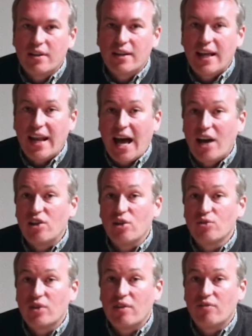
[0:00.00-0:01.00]
and how to
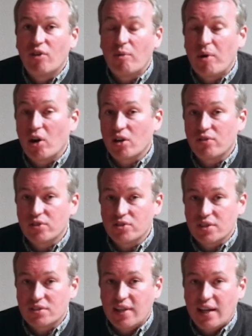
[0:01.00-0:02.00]
use it for a marker for
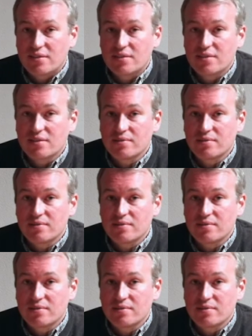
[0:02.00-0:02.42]
success.